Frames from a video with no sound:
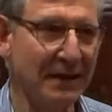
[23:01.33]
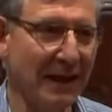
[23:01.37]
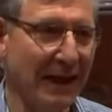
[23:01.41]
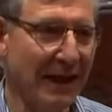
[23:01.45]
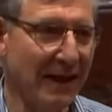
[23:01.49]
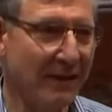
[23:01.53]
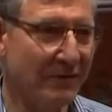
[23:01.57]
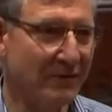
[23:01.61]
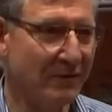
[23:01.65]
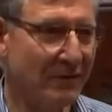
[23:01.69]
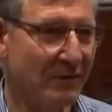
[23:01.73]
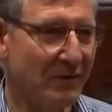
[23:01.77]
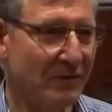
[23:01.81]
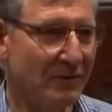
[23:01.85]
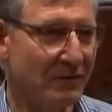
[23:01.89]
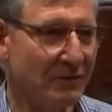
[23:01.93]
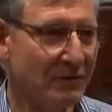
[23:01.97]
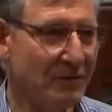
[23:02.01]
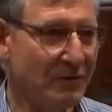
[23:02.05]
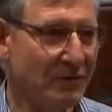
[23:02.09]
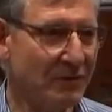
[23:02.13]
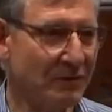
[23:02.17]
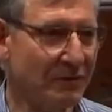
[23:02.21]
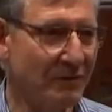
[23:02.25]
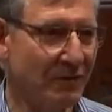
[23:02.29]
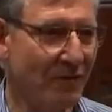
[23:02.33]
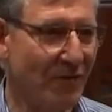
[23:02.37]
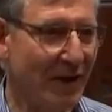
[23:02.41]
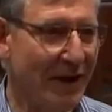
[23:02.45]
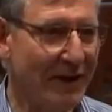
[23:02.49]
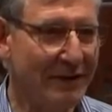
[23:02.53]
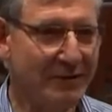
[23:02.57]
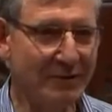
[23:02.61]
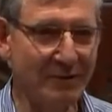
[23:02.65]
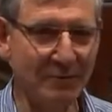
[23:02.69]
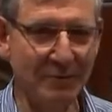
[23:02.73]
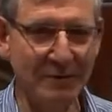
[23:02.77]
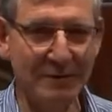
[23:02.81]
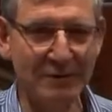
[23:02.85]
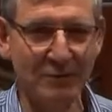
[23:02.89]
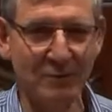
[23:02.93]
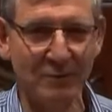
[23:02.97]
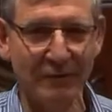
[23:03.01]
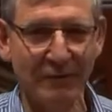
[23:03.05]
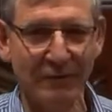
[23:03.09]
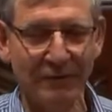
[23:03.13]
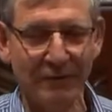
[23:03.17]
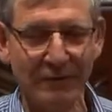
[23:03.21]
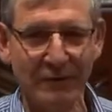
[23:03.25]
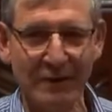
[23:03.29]
agricultural graduates
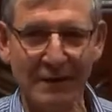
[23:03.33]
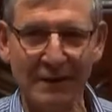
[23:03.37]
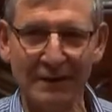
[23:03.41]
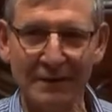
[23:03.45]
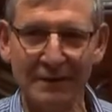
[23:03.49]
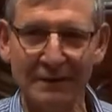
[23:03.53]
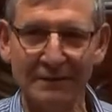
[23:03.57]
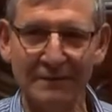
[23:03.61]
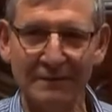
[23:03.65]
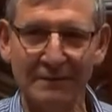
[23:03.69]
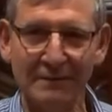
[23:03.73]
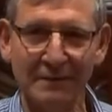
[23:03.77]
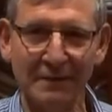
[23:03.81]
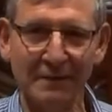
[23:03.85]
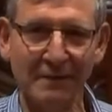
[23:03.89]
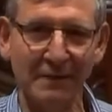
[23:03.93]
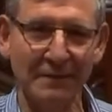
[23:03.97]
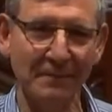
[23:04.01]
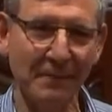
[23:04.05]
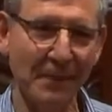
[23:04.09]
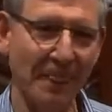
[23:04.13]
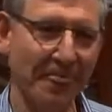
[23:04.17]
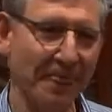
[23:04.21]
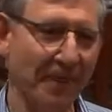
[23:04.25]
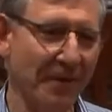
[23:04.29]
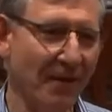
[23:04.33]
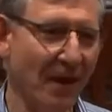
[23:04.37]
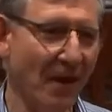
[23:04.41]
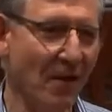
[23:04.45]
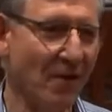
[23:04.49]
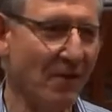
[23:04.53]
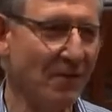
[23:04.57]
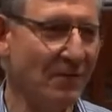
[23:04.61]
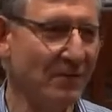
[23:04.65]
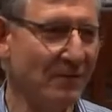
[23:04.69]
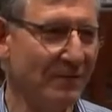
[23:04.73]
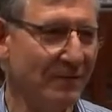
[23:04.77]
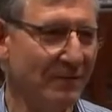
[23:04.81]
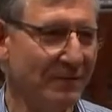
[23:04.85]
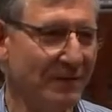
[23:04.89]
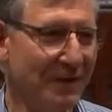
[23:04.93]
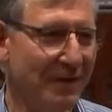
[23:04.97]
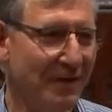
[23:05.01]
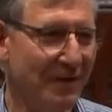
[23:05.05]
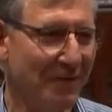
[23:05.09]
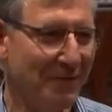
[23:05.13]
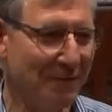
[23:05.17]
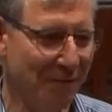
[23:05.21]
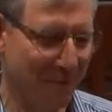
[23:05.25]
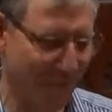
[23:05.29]
with really
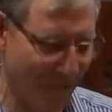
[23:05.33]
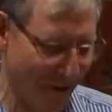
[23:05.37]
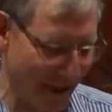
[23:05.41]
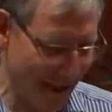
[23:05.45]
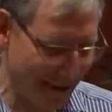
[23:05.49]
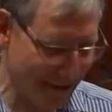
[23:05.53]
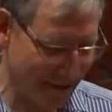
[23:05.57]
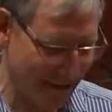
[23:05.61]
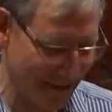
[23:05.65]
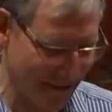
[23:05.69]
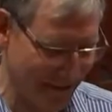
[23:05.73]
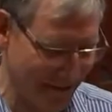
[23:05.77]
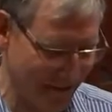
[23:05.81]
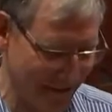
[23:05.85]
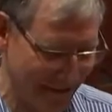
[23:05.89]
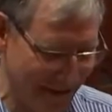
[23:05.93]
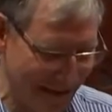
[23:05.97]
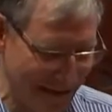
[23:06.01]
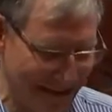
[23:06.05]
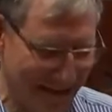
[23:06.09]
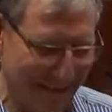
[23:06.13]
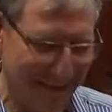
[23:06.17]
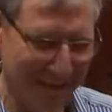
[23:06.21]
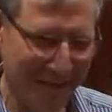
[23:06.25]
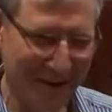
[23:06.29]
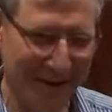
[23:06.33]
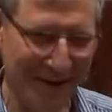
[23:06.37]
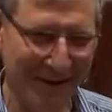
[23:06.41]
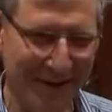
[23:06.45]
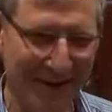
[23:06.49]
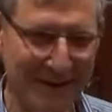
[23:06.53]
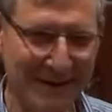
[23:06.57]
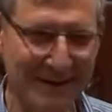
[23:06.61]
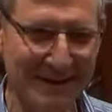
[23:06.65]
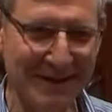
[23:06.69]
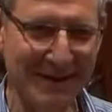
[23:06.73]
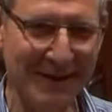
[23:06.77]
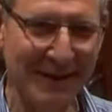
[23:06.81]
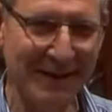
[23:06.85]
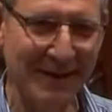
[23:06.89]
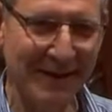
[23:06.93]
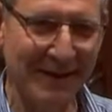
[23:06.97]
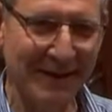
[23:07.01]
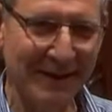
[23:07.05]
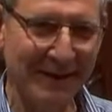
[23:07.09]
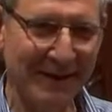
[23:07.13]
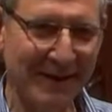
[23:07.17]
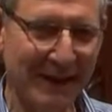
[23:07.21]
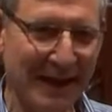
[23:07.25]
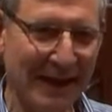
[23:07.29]
no practical experience,
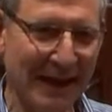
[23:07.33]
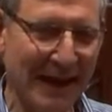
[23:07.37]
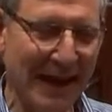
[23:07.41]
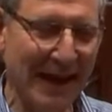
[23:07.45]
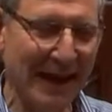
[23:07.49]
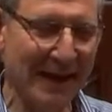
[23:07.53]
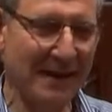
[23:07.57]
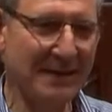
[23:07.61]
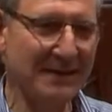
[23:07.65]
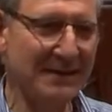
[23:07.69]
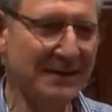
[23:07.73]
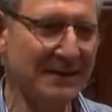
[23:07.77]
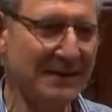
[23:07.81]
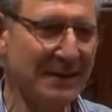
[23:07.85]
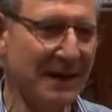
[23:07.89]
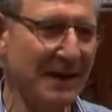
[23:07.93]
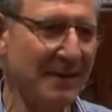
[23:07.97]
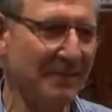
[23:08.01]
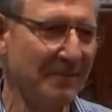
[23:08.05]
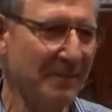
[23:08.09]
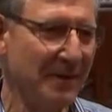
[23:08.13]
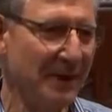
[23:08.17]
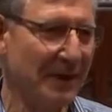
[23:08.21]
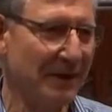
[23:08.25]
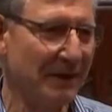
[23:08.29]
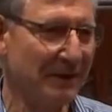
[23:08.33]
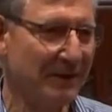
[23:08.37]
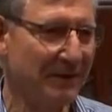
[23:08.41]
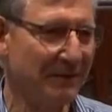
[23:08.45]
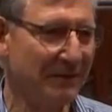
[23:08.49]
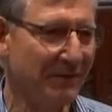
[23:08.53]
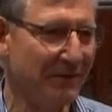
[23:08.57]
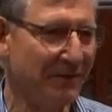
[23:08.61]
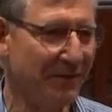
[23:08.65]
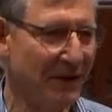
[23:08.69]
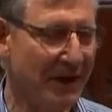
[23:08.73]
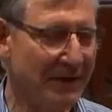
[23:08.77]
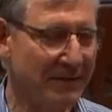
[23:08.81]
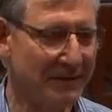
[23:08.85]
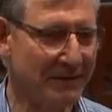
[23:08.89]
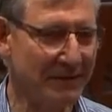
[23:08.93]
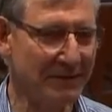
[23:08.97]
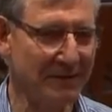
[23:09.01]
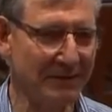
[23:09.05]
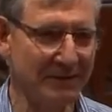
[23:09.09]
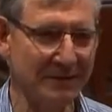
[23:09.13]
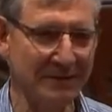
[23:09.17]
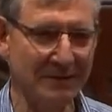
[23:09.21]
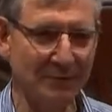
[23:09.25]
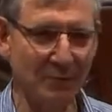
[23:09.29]
the landscape that confronted
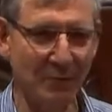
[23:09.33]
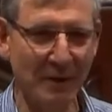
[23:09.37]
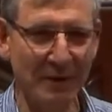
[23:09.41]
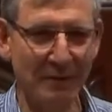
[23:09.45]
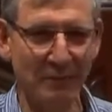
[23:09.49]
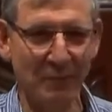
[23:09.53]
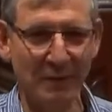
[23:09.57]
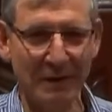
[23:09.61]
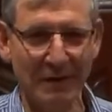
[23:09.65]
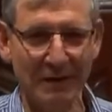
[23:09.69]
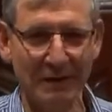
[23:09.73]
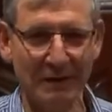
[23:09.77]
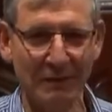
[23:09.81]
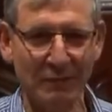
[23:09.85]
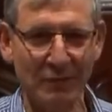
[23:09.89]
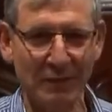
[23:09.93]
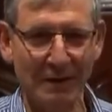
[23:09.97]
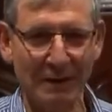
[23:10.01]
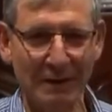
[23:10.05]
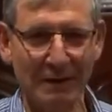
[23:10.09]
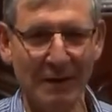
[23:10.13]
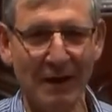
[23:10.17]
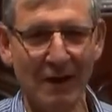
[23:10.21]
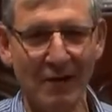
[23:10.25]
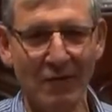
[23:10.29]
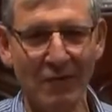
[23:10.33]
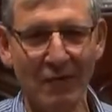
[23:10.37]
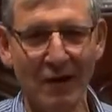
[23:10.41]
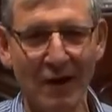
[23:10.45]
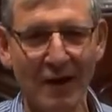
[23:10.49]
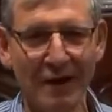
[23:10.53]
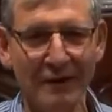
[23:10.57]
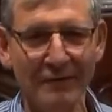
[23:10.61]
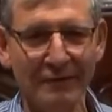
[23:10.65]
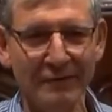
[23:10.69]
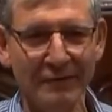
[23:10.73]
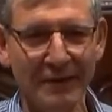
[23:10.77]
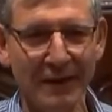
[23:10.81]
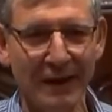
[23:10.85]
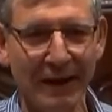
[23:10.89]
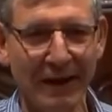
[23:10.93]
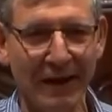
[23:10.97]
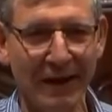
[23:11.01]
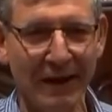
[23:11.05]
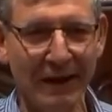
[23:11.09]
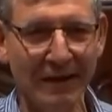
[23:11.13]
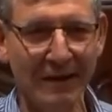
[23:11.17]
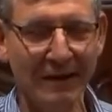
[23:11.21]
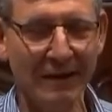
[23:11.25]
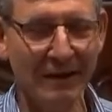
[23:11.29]
us when we arrived there